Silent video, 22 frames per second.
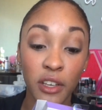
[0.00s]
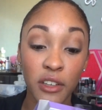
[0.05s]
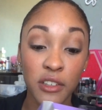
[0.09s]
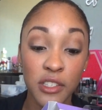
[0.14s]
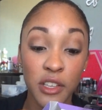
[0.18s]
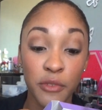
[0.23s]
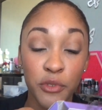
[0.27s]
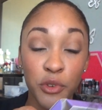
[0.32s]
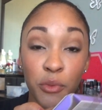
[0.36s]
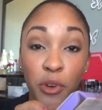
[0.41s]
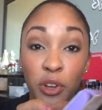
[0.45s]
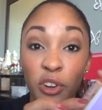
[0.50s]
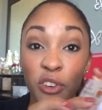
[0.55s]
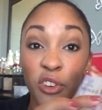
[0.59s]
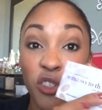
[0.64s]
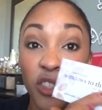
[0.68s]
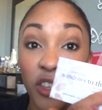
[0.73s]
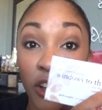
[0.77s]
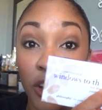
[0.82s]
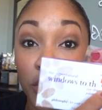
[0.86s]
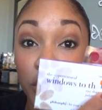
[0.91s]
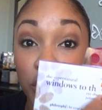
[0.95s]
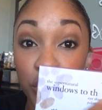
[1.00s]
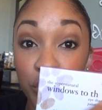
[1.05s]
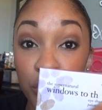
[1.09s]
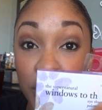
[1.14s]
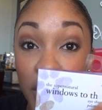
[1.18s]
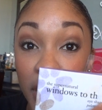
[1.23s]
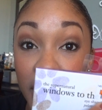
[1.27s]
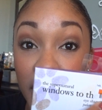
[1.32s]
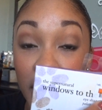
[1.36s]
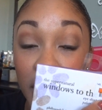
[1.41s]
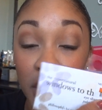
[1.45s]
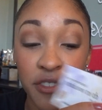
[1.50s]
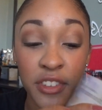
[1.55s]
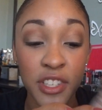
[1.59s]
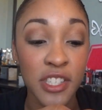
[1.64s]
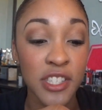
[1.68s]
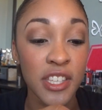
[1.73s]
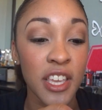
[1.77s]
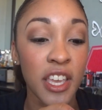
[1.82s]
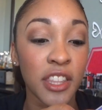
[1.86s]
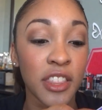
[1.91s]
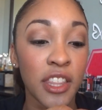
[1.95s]
because if you want to know the honest truth, I can't even
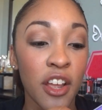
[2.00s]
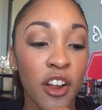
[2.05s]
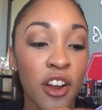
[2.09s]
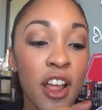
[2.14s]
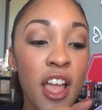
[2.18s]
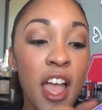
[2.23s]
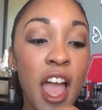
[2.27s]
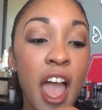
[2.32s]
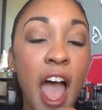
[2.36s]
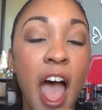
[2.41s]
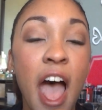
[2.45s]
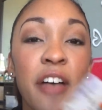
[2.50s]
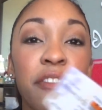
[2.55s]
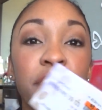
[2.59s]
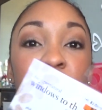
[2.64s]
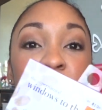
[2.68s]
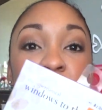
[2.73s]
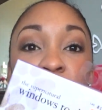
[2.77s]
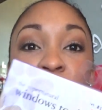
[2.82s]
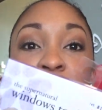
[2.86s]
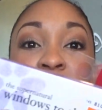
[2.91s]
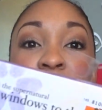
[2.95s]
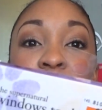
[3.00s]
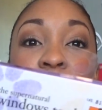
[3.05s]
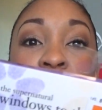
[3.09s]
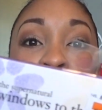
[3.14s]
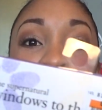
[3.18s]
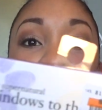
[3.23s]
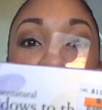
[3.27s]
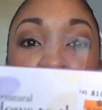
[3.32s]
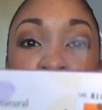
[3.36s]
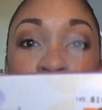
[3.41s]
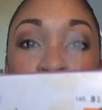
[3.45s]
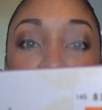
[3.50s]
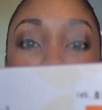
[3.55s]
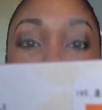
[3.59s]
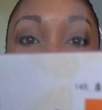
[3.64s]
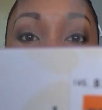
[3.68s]
see it there. And this is an eyeshadow